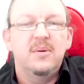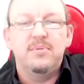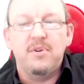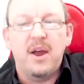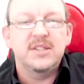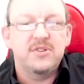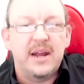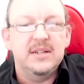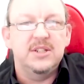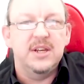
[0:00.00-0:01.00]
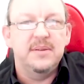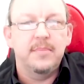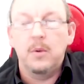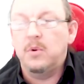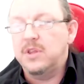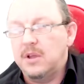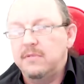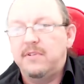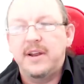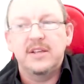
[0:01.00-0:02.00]
price strategy with the
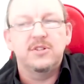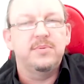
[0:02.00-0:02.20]
non financial